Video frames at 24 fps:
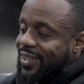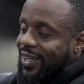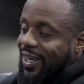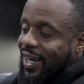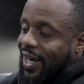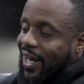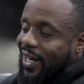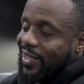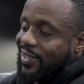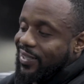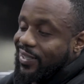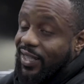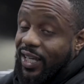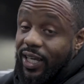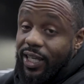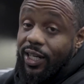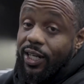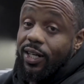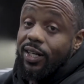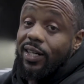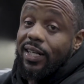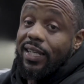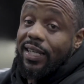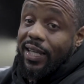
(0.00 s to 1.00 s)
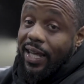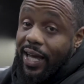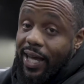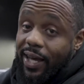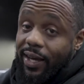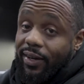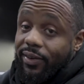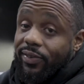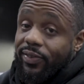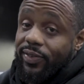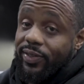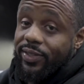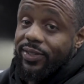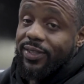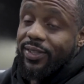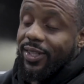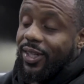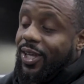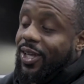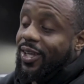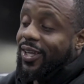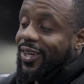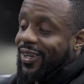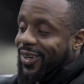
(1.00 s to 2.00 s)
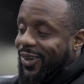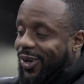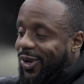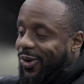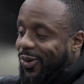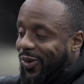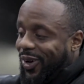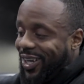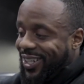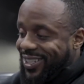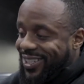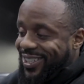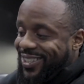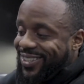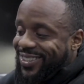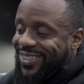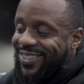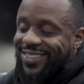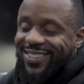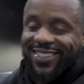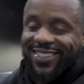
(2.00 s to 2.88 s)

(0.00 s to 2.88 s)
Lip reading: I stand here and laugh while she sits